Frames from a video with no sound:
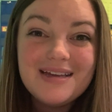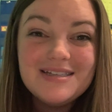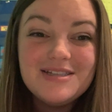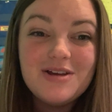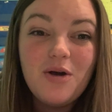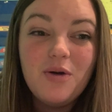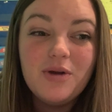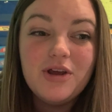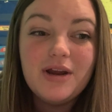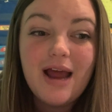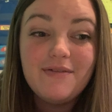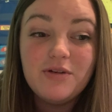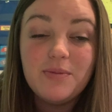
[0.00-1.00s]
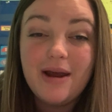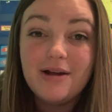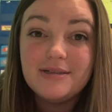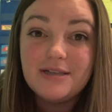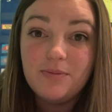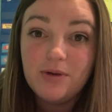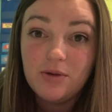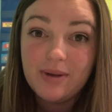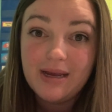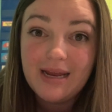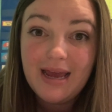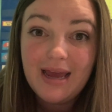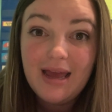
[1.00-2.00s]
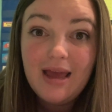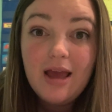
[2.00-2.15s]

So you're going to have your parents help you read it.